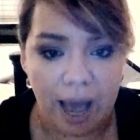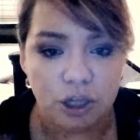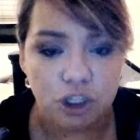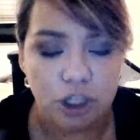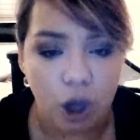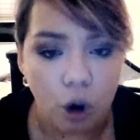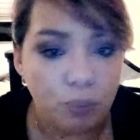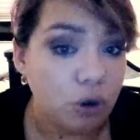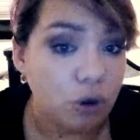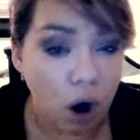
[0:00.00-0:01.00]
actually
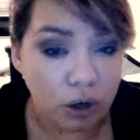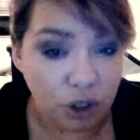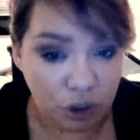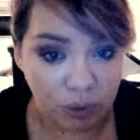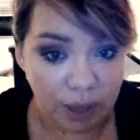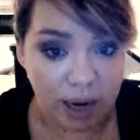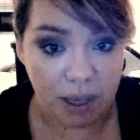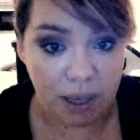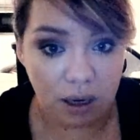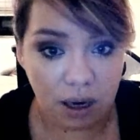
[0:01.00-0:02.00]
open your heart and you let him
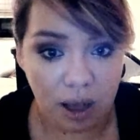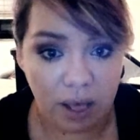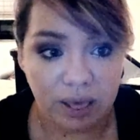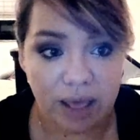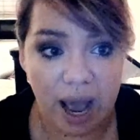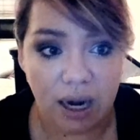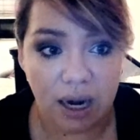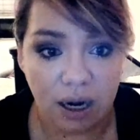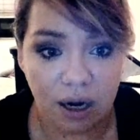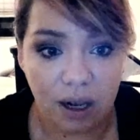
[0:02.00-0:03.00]
in that
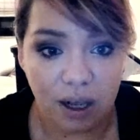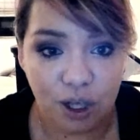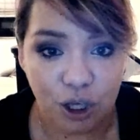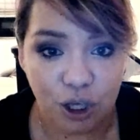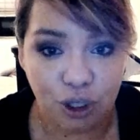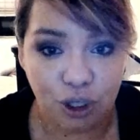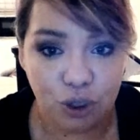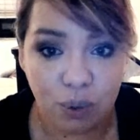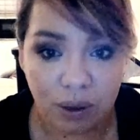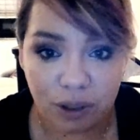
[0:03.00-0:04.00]

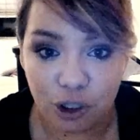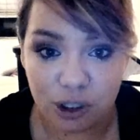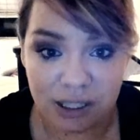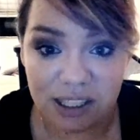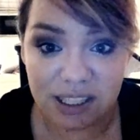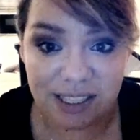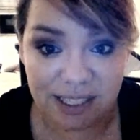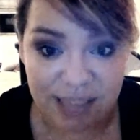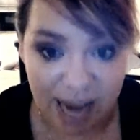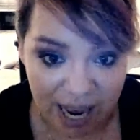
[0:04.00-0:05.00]
you
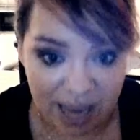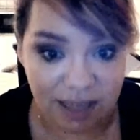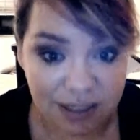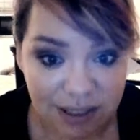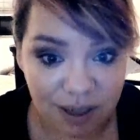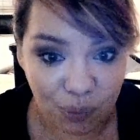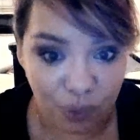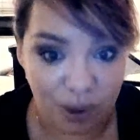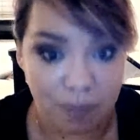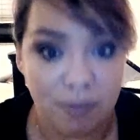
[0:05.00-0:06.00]
understand
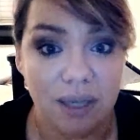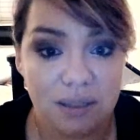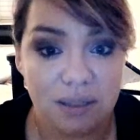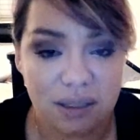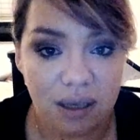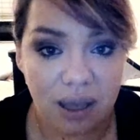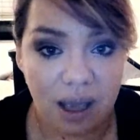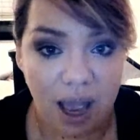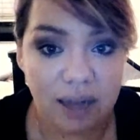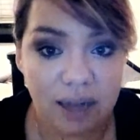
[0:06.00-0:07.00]
what it means.
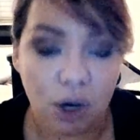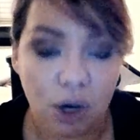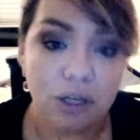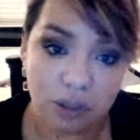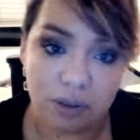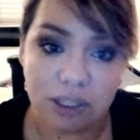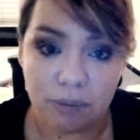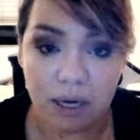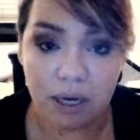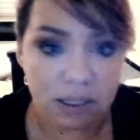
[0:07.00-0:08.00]
And it's hard to
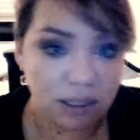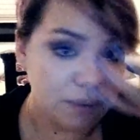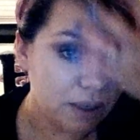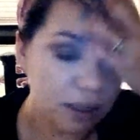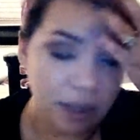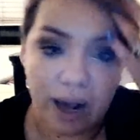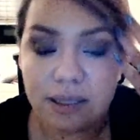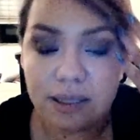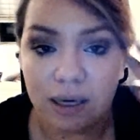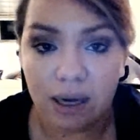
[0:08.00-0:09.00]
explain it to somebody that
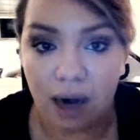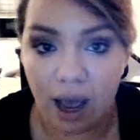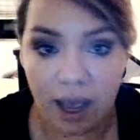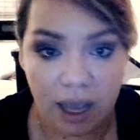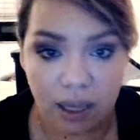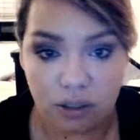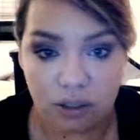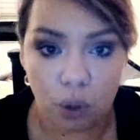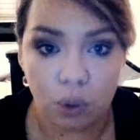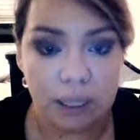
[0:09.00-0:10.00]
hasn't. And I
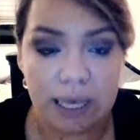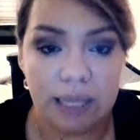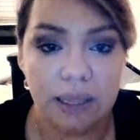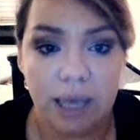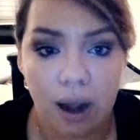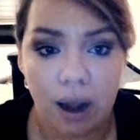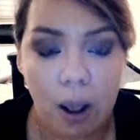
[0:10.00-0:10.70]
totally get that.